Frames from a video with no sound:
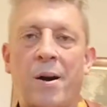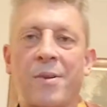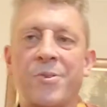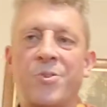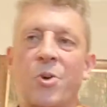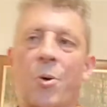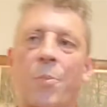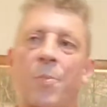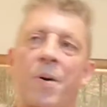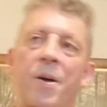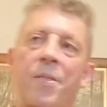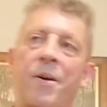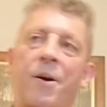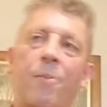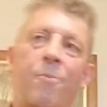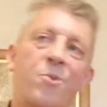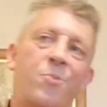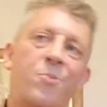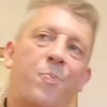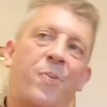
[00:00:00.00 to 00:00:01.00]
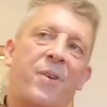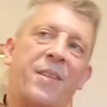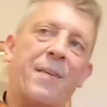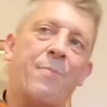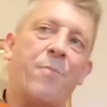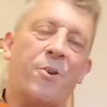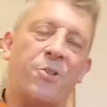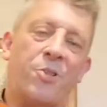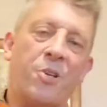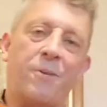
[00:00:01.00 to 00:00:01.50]
Up, that was pretty
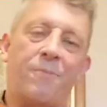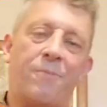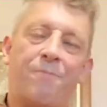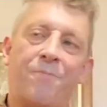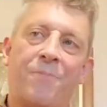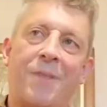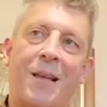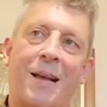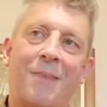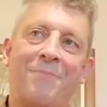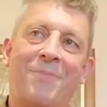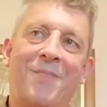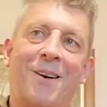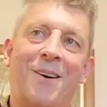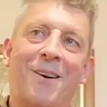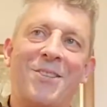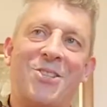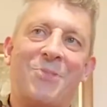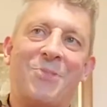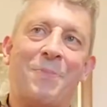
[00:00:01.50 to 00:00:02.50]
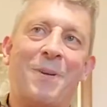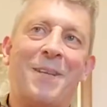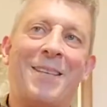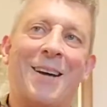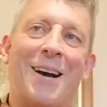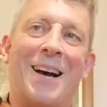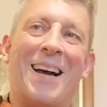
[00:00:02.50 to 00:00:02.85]
much at dance speed.